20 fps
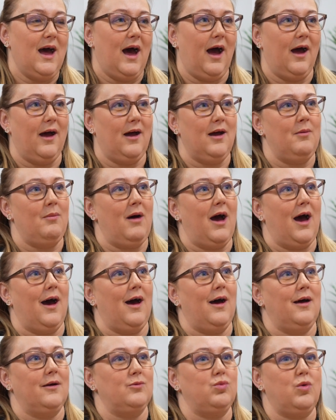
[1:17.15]
and
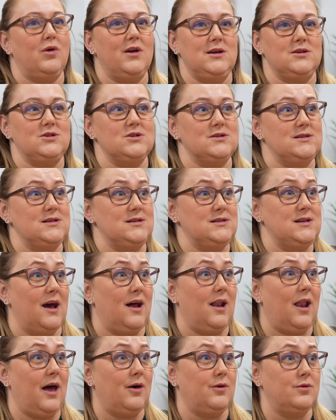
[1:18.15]
what it does is it
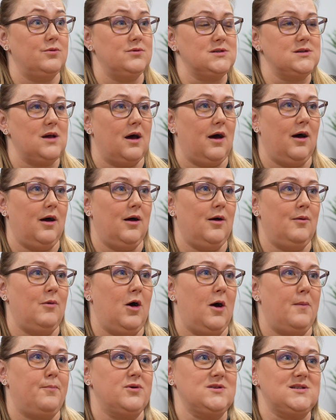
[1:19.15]
allows
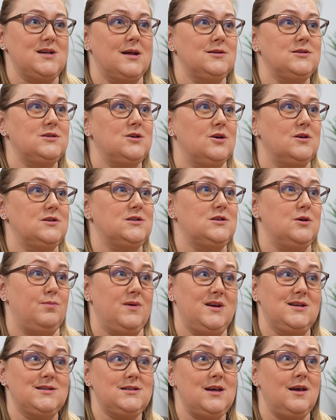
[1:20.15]
a presenter to
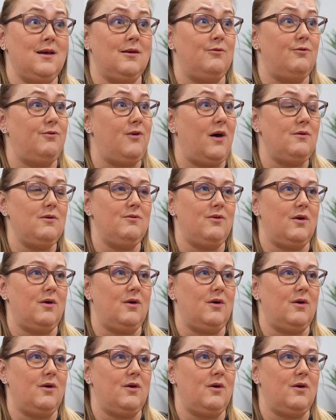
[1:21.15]
be seen very,